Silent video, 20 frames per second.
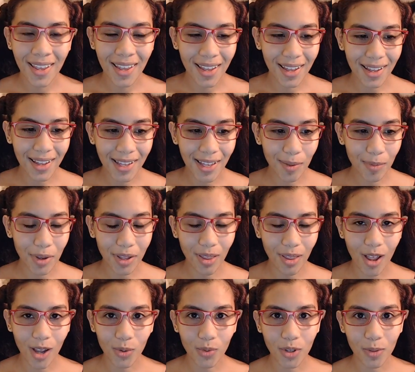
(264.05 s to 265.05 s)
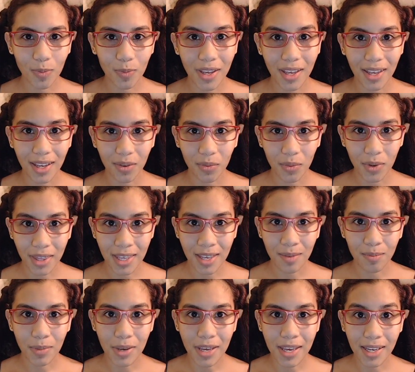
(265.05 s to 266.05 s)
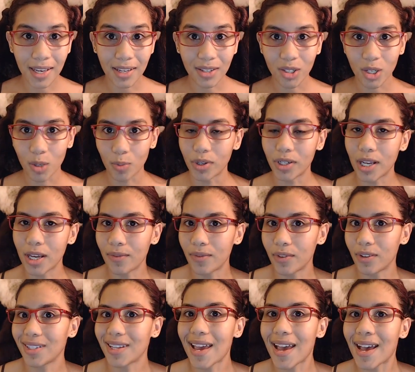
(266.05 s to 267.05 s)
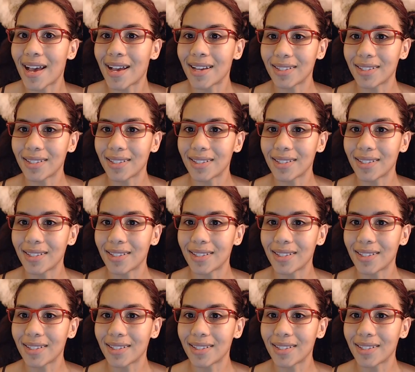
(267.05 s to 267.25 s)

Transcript: along with it being a super diverse cast,